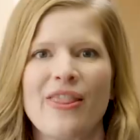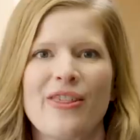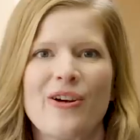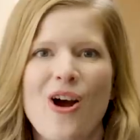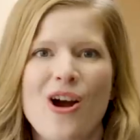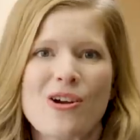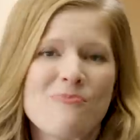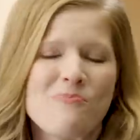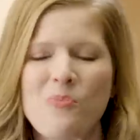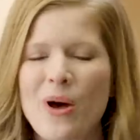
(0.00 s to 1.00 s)
there are,
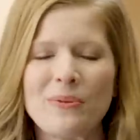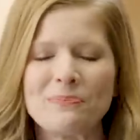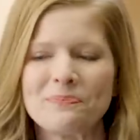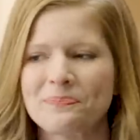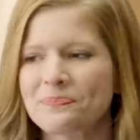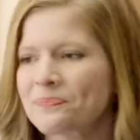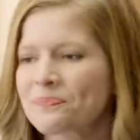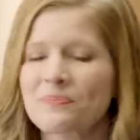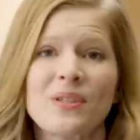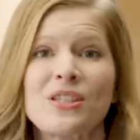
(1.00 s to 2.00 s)
well,
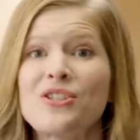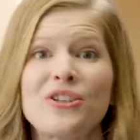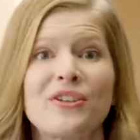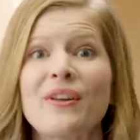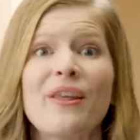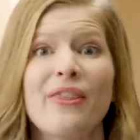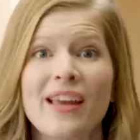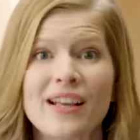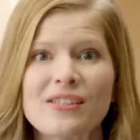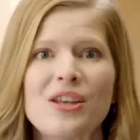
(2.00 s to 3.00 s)
certain
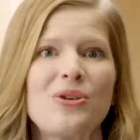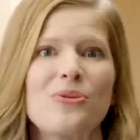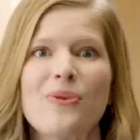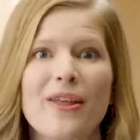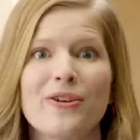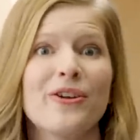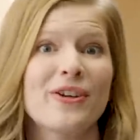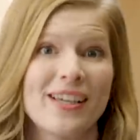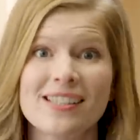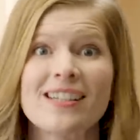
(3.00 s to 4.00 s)
things you'd rather your
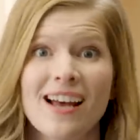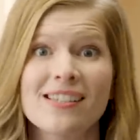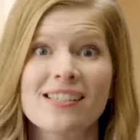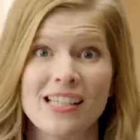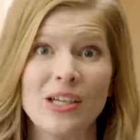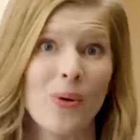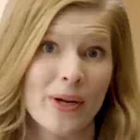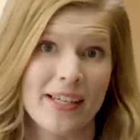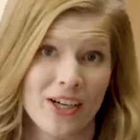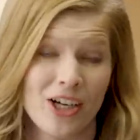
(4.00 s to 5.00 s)
kids not see or
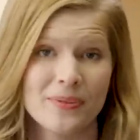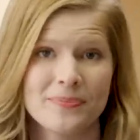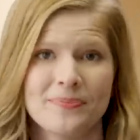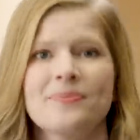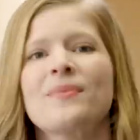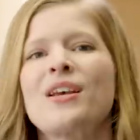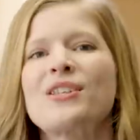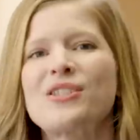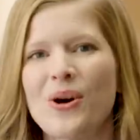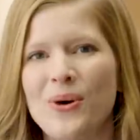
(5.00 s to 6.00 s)
hear.
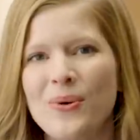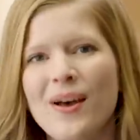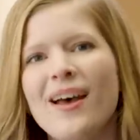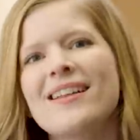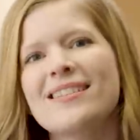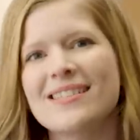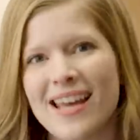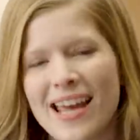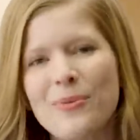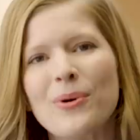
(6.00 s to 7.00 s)
So,
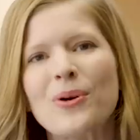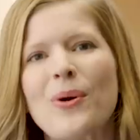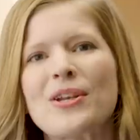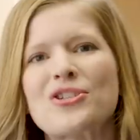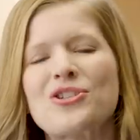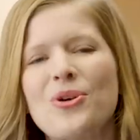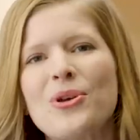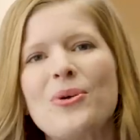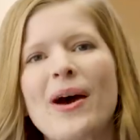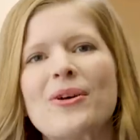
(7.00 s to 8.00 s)
today we're going to show
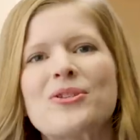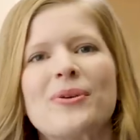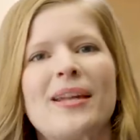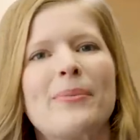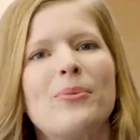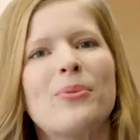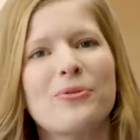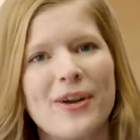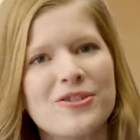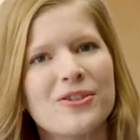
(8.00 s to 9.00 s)
you how to enable
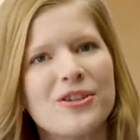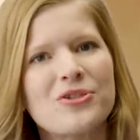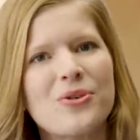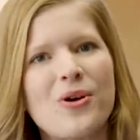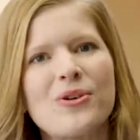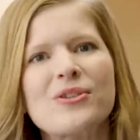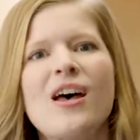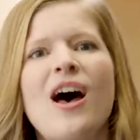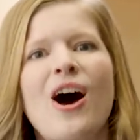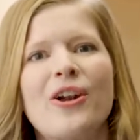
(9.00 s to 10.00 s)
parental controls
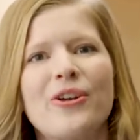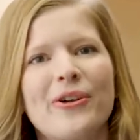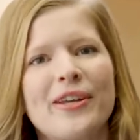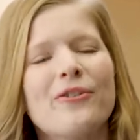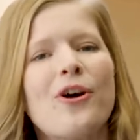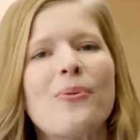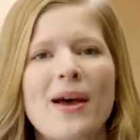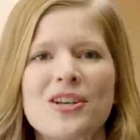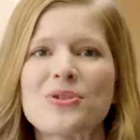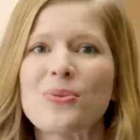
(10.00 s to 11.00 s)
on your Eero
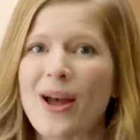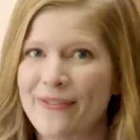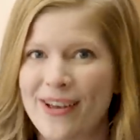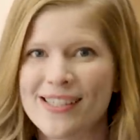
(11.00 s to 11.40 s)
Mesh Wi-Fi